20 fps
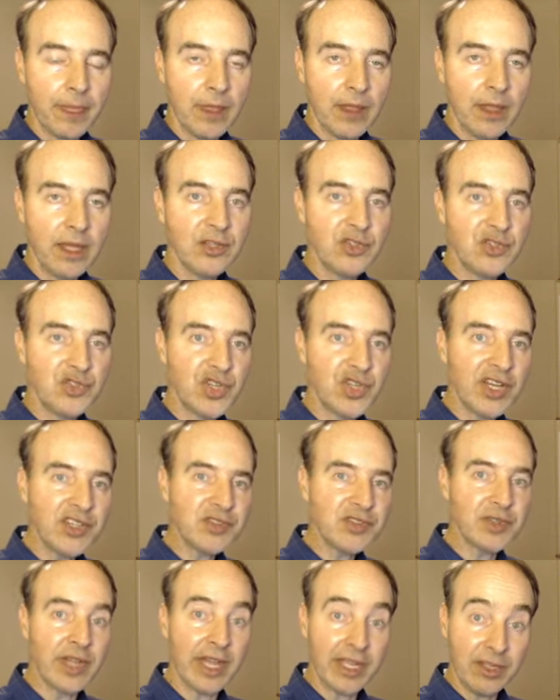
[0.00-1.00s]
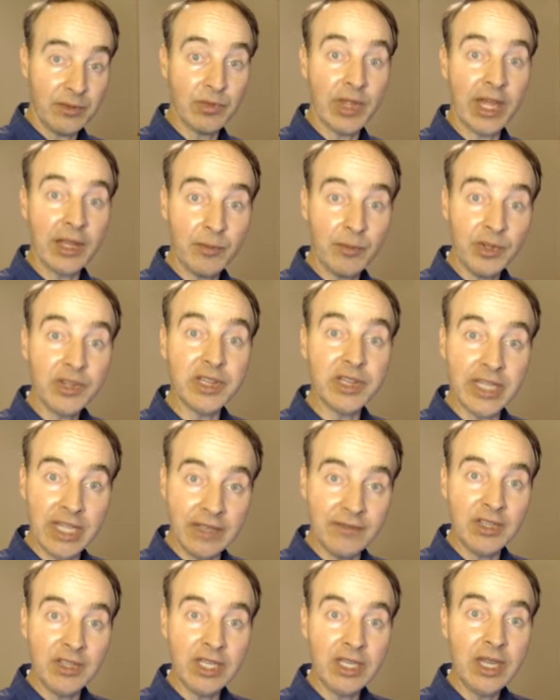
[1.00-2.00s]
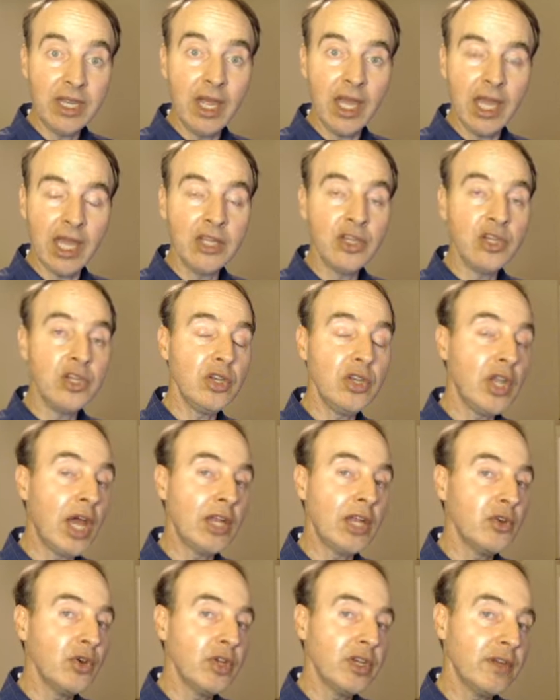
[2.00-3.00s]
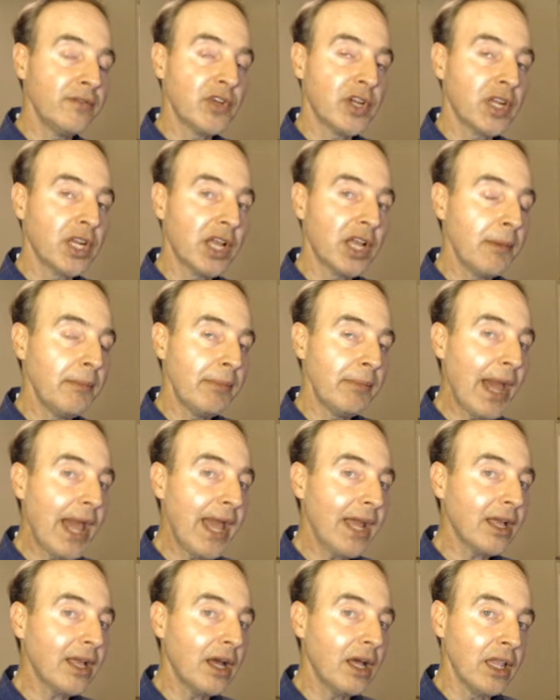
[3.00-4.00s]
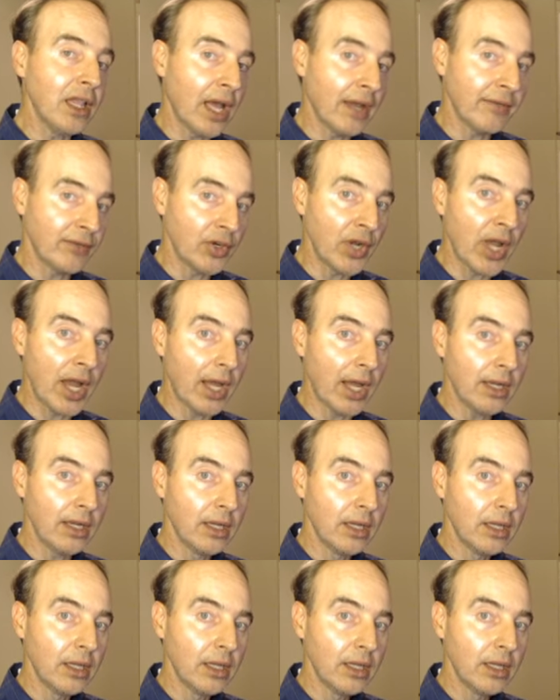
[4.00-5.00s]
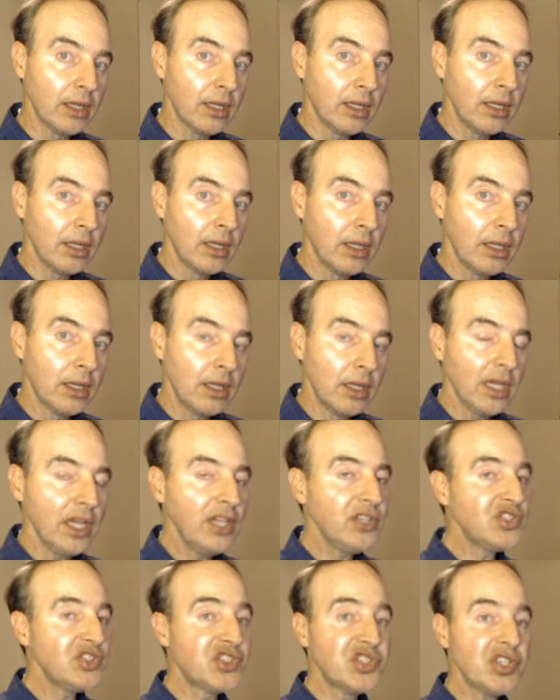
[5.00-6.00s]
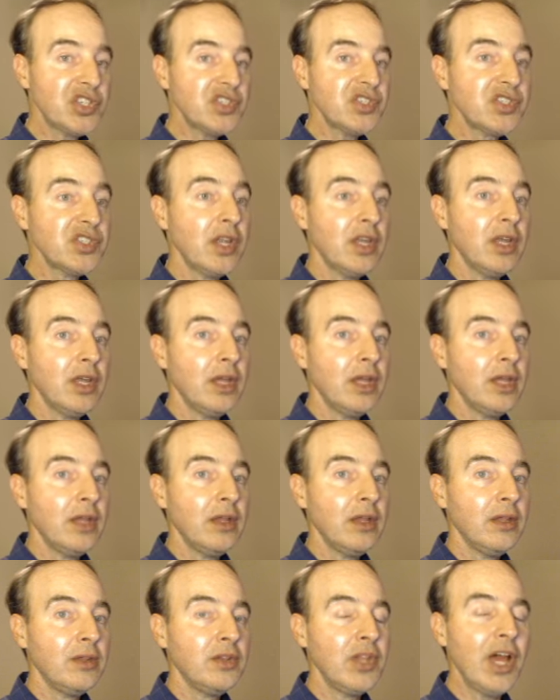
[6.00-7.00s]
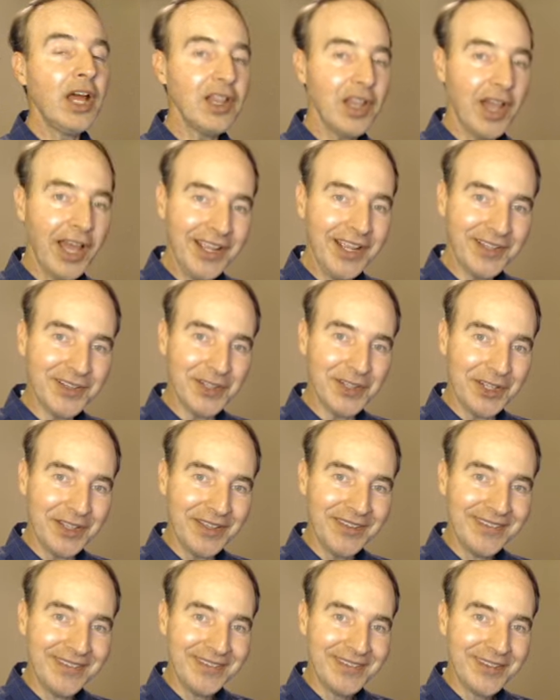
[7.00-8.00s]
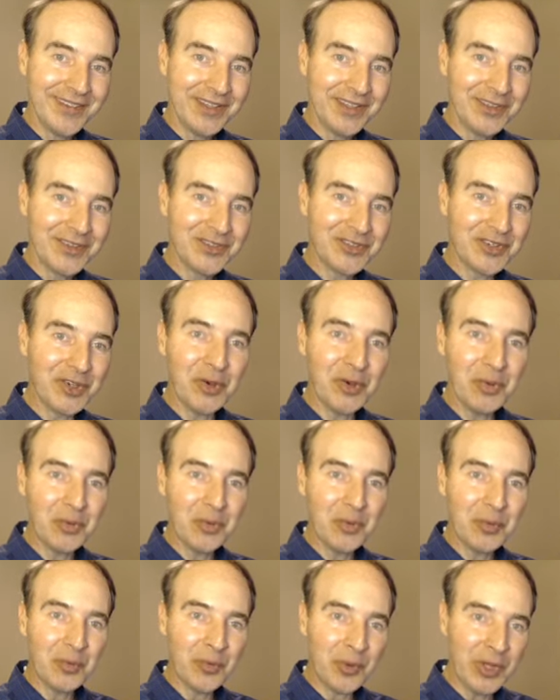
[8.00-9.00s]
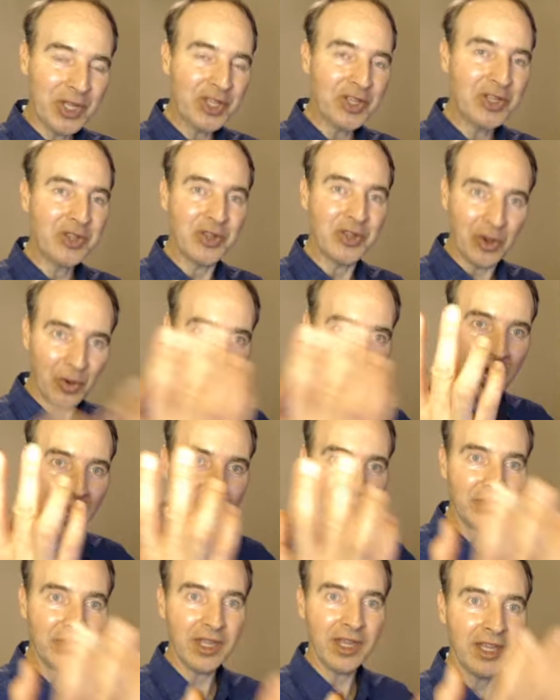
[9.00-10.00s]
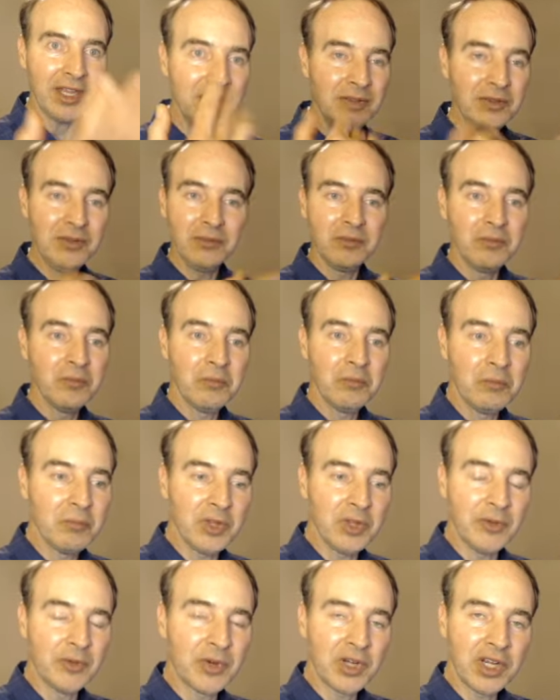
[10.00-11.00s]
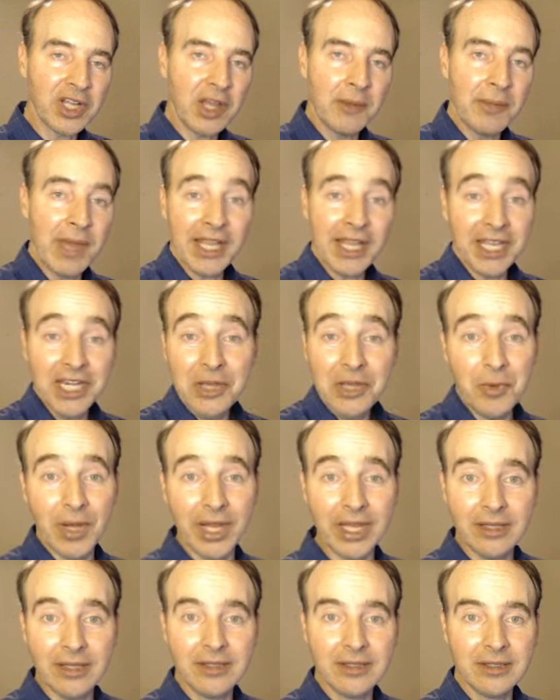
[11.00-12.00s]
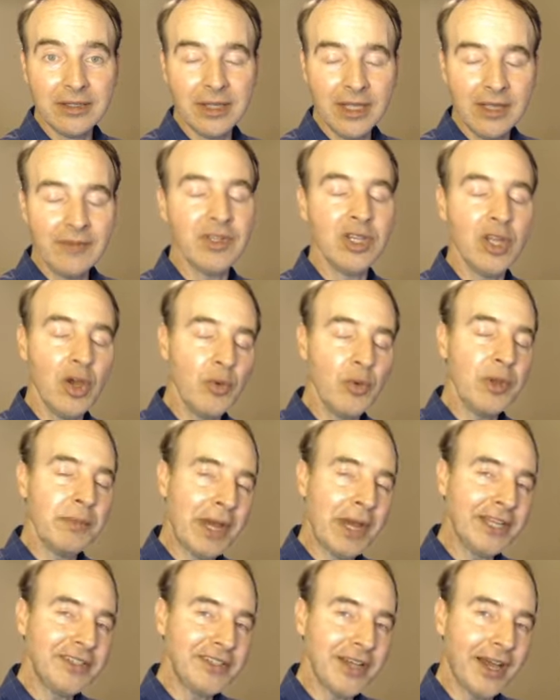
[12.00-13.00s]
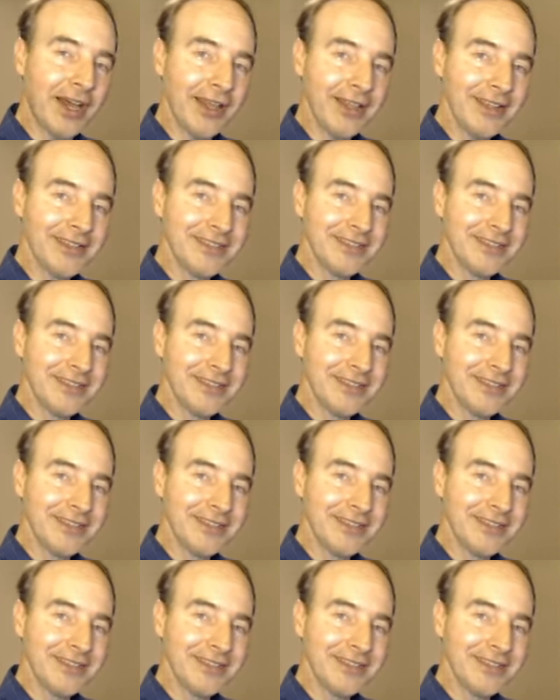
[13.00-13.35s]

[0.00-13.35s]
It just like with leaving and not knowing if you're going to come back alive or not. It's just not likely. So we go out and believe we're going to come back anyway, even though we might die.